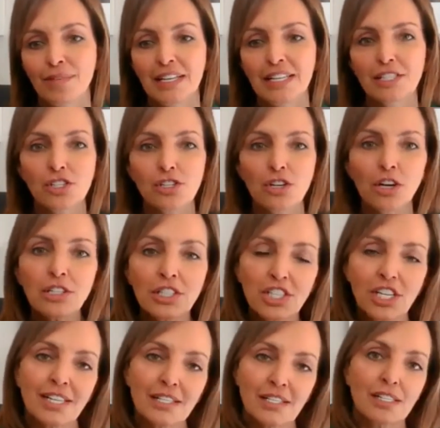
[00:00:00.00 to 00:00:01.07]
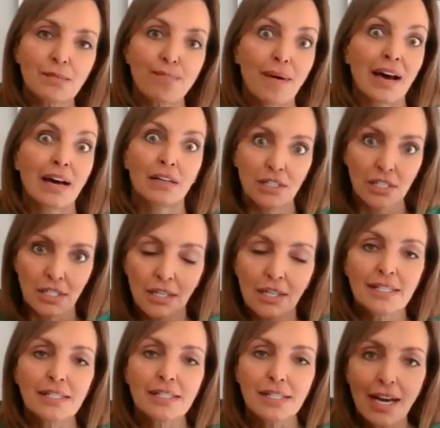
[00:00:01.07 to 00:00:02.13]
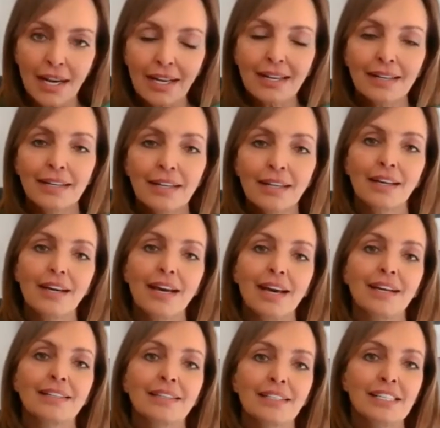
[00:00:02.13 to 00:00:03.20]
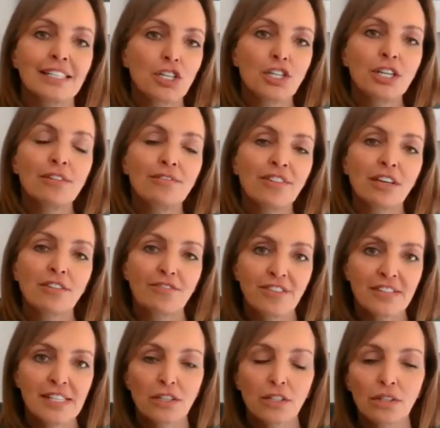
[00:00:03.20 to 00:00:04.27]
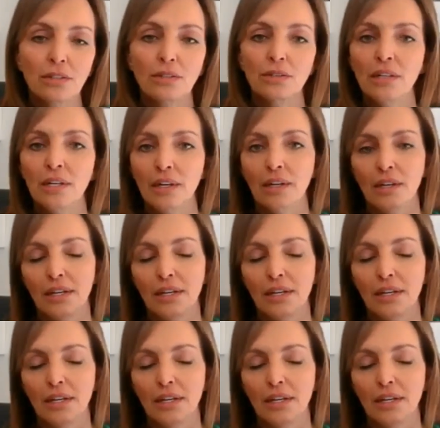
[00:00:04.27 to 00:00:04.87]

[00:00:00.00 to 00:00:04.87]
It's not just about cycling and achieving physical